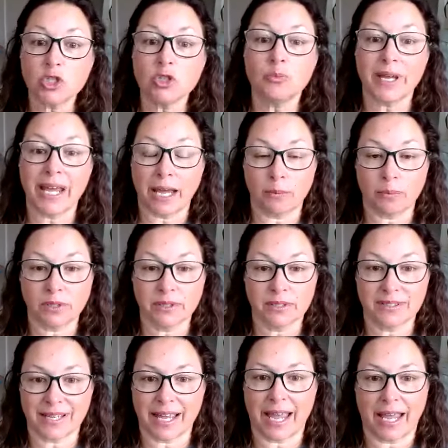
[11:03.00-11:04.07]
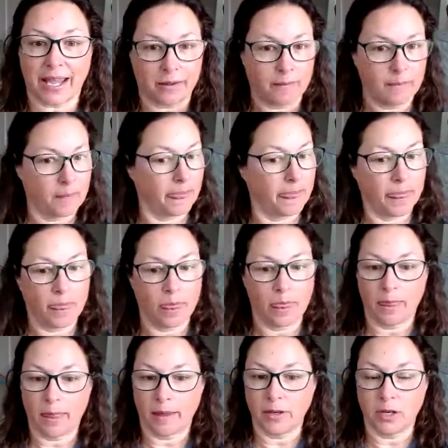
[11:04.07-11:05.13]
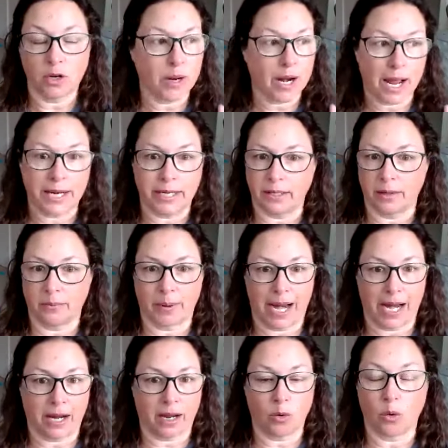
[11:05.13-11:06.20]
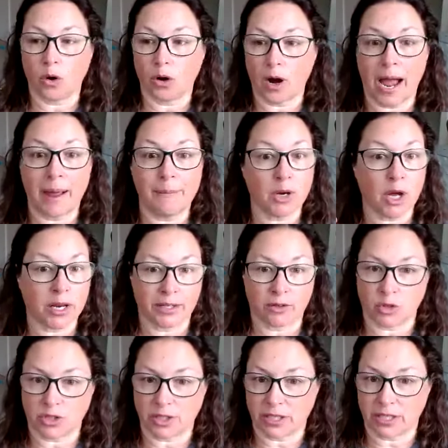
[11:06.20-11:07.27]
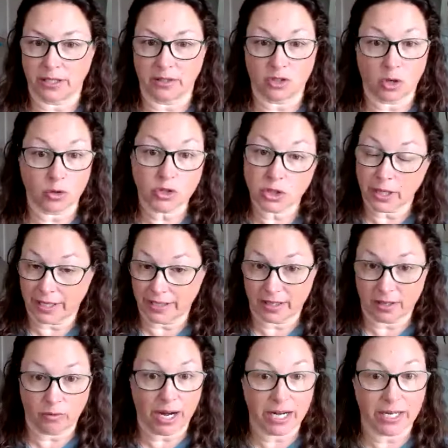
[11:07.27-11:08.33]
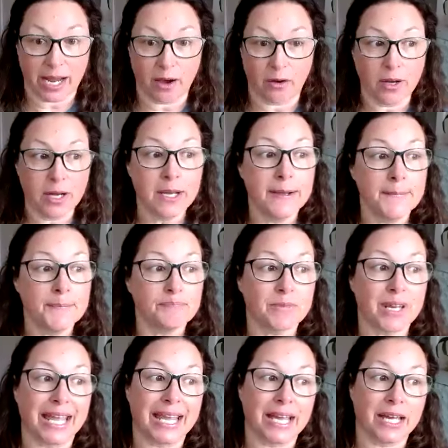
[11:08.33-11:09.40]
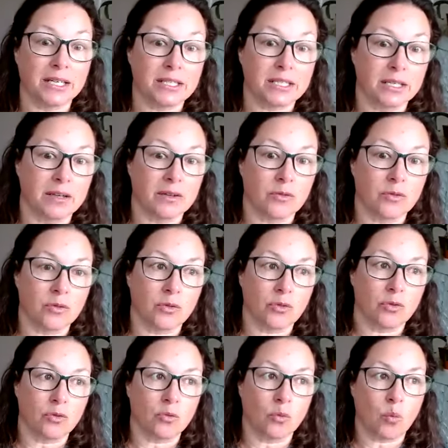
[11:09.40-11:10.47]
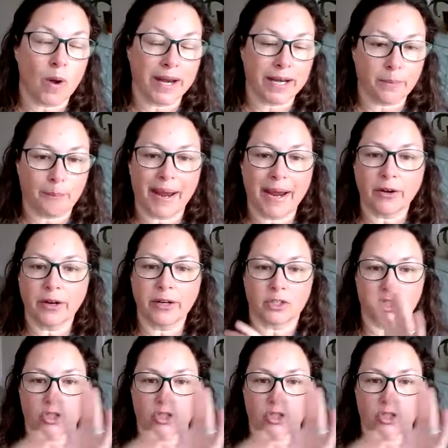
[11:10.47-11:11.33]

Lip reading: should be able to say, you know what, I need a break, or I'm not interested in socializing right now. And when a parent